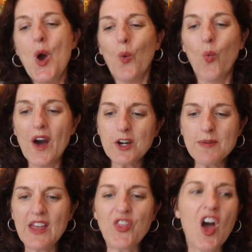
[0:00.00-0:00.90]
What are
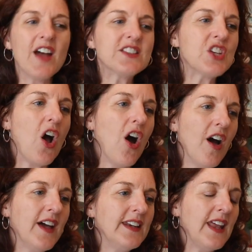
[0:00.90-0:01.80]
my thoughts
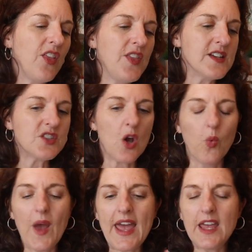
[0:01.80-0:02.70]
on this
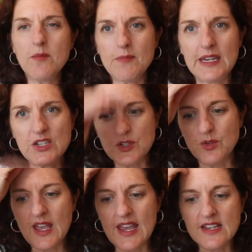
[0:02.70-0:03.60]
Away mini
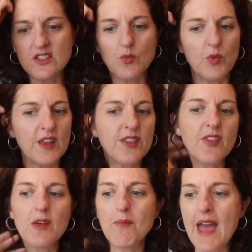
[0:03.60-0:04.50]
suitcase
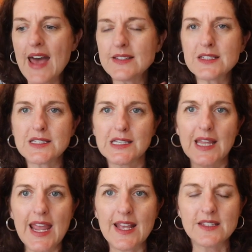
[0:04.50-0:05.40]
with the masks and
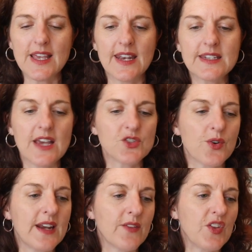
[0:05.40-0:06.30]
the hand
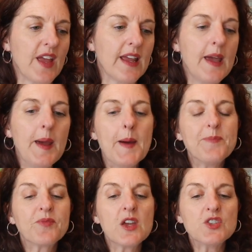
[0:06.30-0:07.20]
sanitizer and everything?
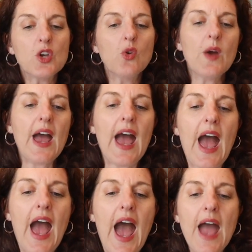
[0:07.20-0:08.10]
So
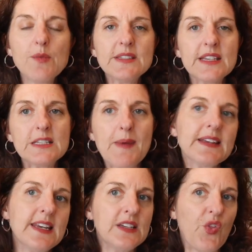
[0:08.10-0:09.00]
I was
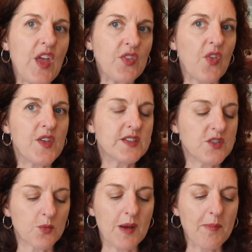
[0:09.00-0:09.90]
expecting to think that this
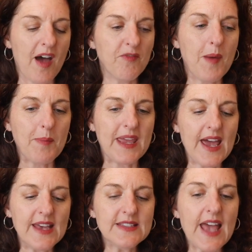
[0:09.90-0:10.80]
is a ripoff, but
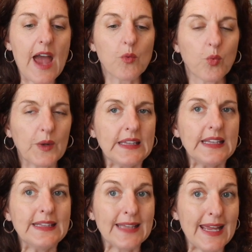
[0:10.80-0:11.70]
because I
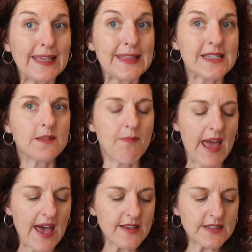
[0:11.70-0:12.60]
really like this
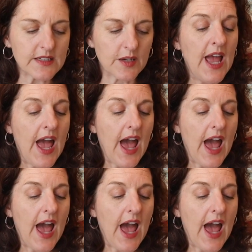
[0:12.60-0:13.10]
mask,